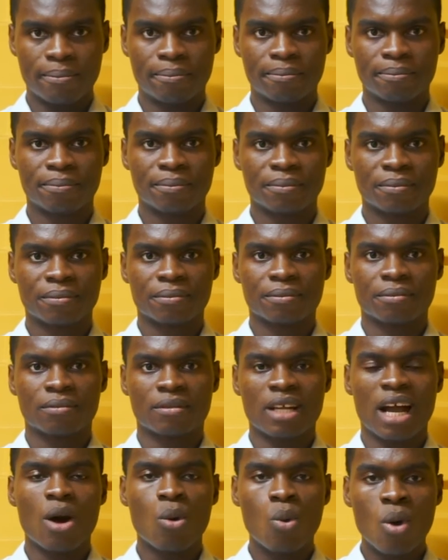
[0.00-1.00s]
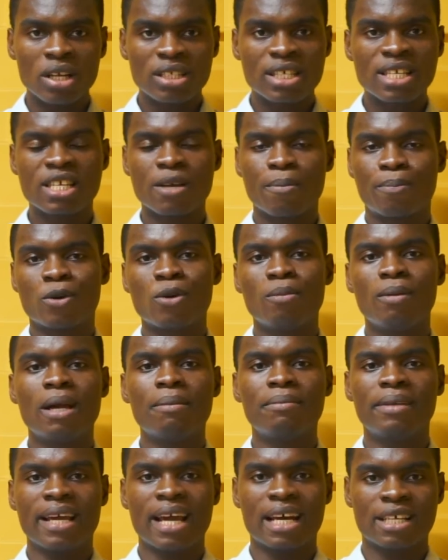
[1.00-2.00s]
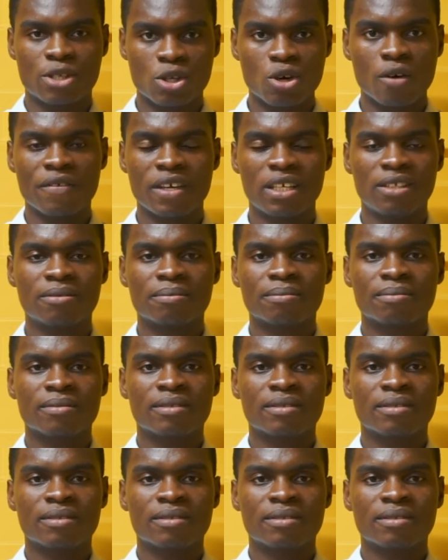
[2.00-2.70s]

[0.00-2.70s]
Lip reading: And what is the problem they are solving?